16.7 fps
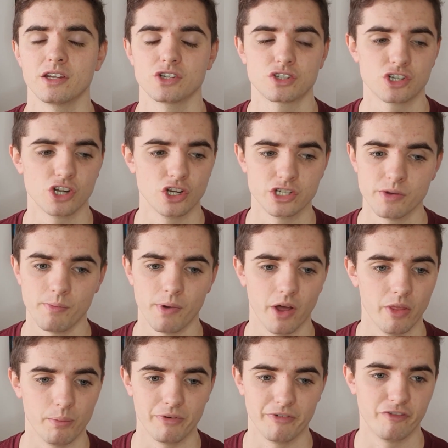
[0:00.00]
just judging
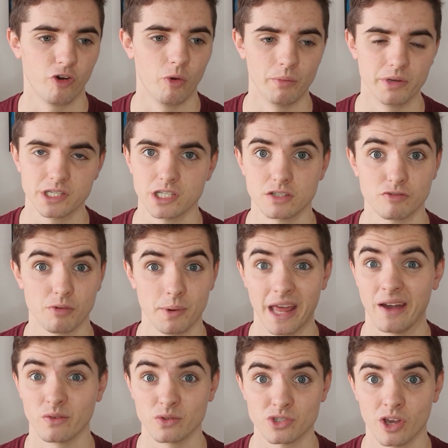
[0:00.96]
by the performances from an
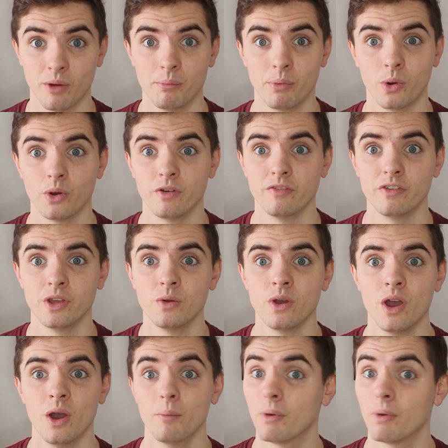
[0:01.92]
outside point of view.